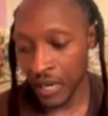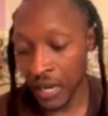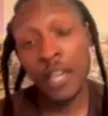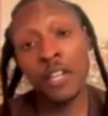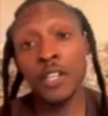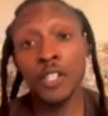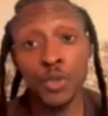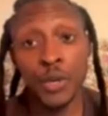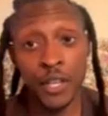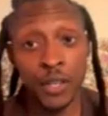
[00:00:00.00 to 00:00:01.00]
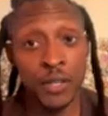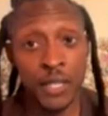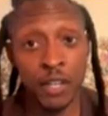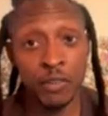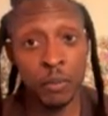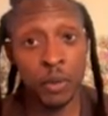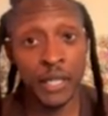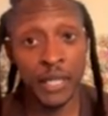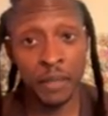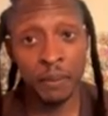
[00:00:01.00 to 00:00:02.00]
I learned that you hear yourself more
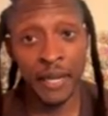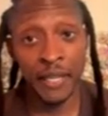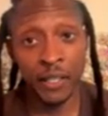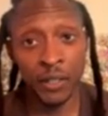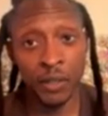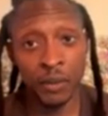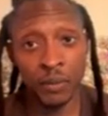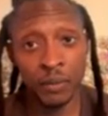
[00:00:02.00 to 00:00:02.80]
than anybody hear you.